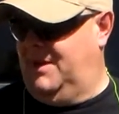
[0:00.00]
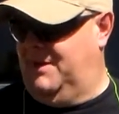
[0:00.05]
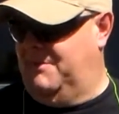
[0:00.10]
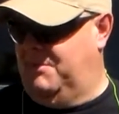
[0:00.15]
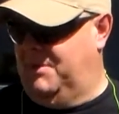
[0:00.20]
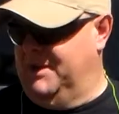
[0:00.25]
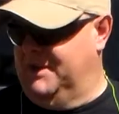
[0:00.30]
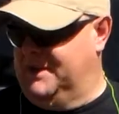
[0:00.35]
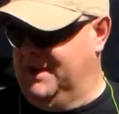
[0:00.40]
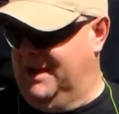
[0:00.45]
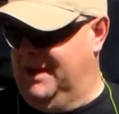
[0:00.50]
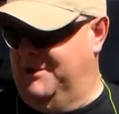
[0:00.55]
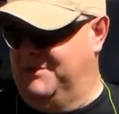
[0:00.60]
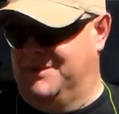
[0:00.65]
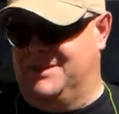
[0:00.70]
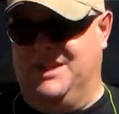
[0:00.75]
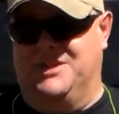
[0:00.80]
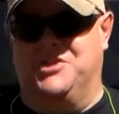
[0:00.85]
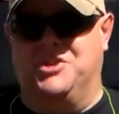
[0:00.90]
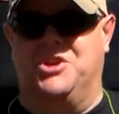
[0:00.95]
but uh, it
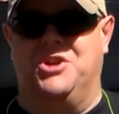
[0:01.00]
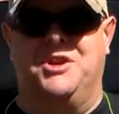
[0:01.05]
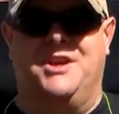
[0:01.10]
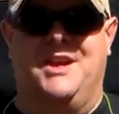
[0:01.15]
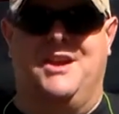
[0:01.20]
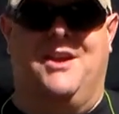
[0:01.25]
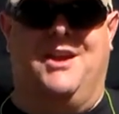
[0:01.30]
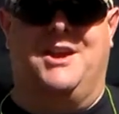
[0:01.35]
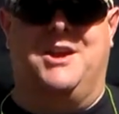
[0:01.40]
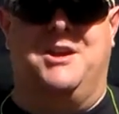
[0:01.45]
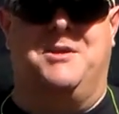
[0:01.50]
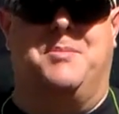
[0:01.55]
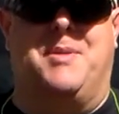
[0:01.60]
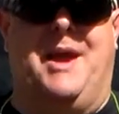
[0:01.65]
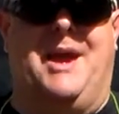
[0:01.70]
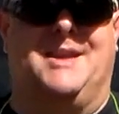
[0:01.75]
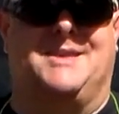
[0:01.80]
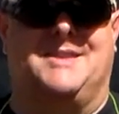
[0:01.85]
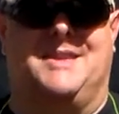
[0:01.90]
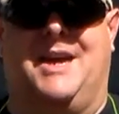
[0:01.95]
was such a good deal I couldn't
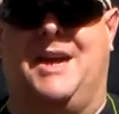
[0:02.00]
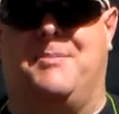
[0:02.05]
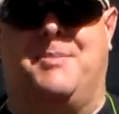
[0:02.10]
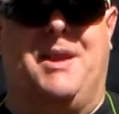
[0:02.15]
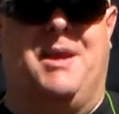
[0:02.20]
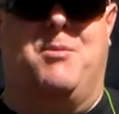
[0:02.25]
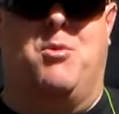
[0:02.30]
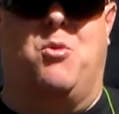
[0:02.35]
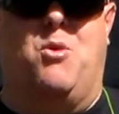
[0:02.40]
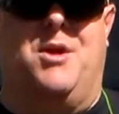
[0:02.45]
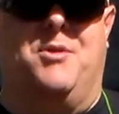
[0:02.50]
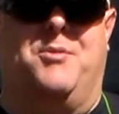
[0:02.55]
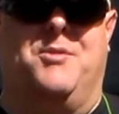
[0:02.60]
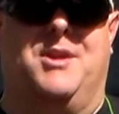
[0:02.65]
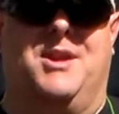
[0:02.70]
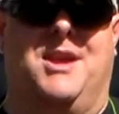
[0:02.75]
pass it up and I've been wanting